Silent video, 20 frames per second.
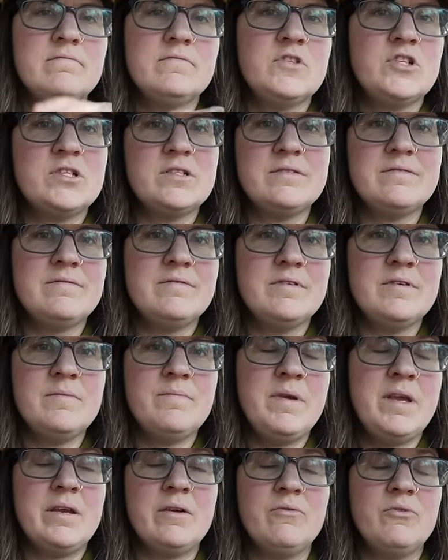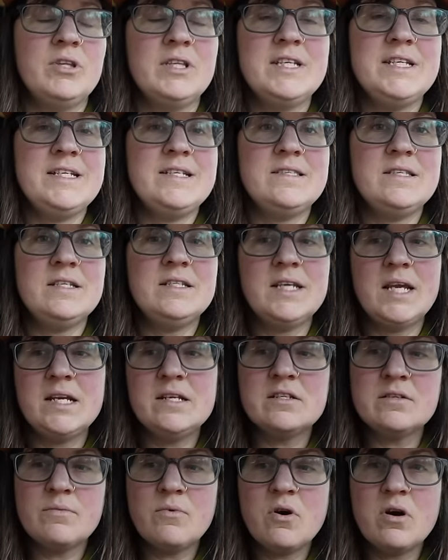just it being a really easy day
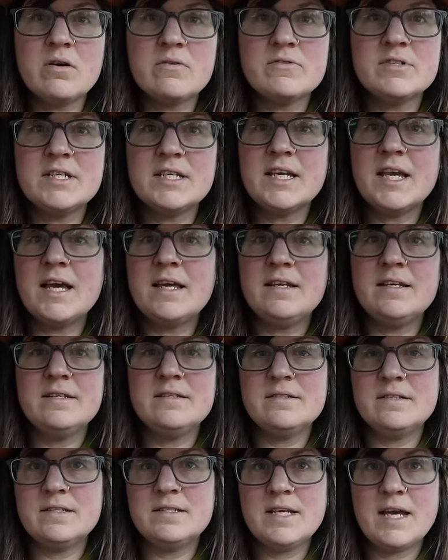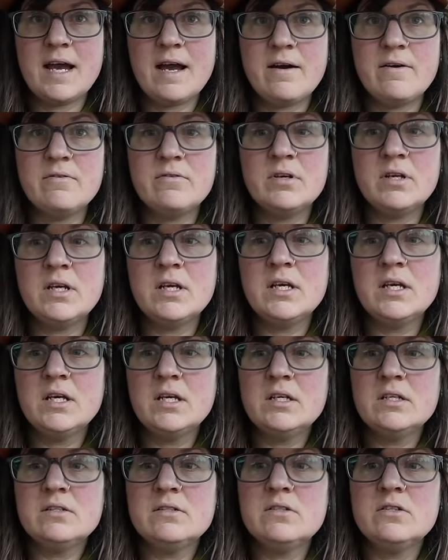tomorrow to get into town
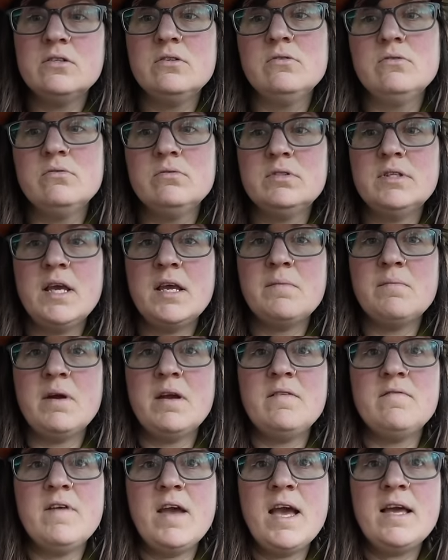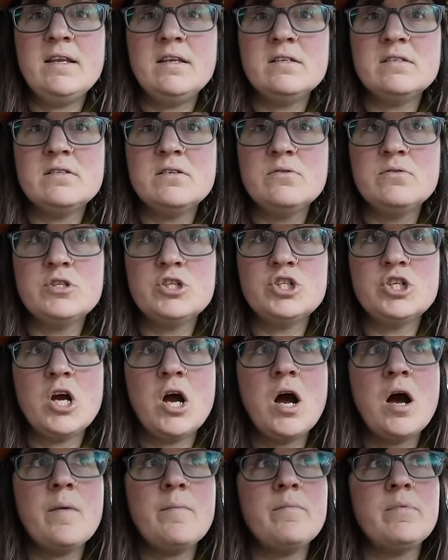to take my van into a
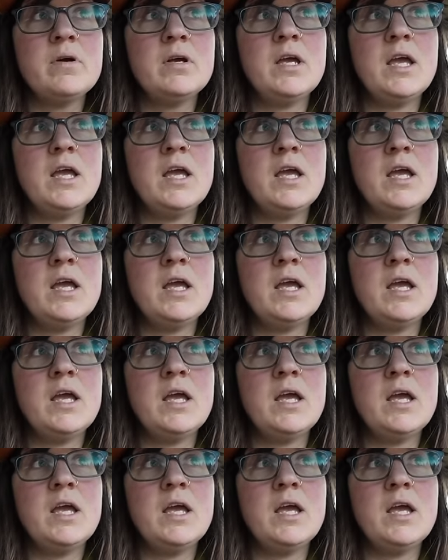shop